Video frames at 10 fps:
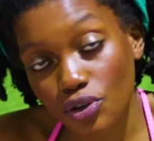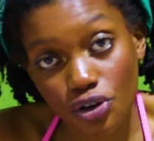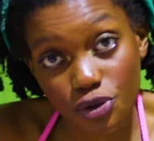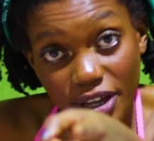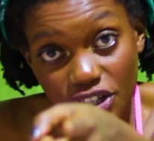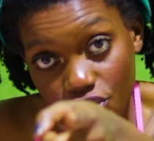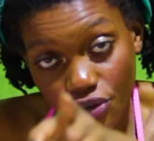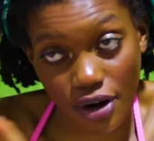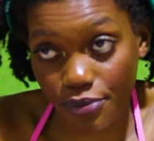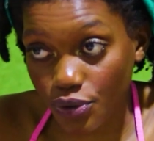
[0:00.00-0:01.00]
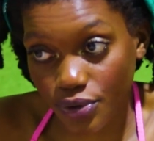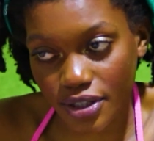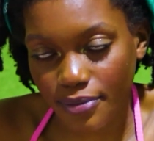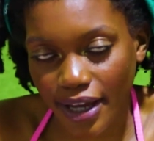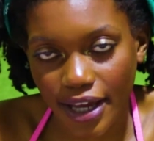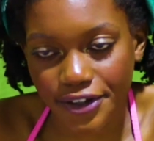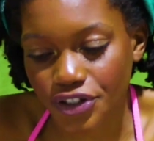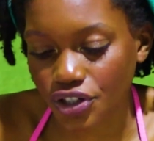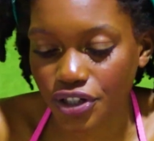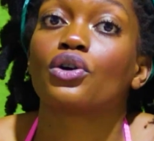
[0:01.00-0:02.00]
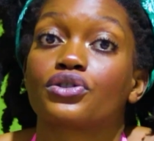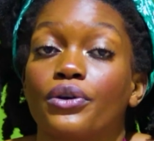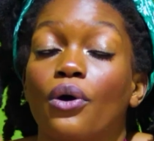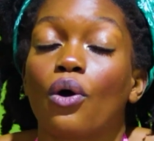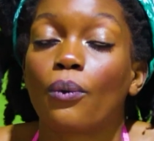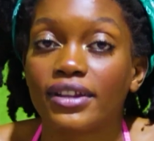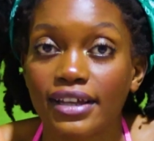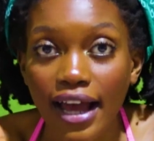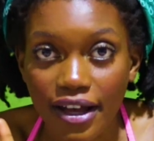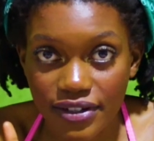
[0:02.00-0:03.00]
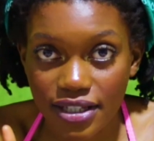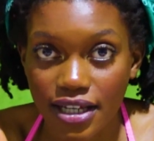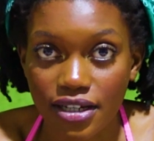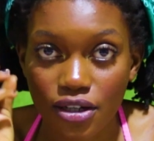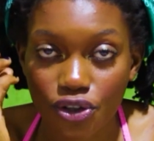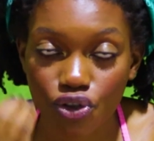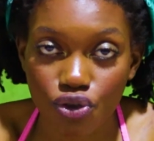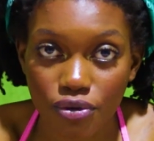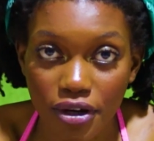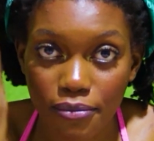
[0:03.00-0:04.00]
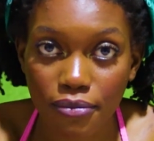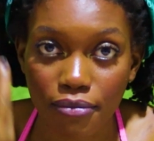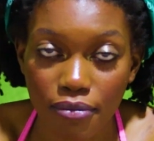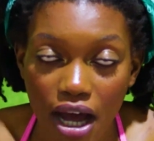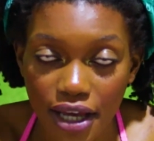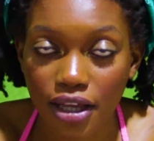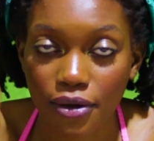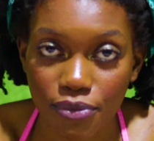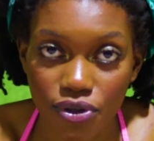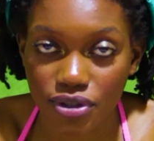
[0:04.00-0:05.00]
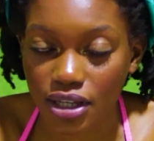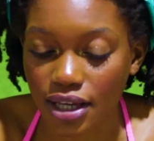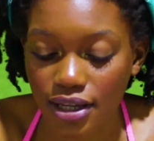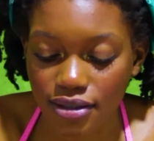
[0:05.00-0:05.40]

Go to my Instagram, you'll see my hair journey. Also, one thing I haven't said, stream my music.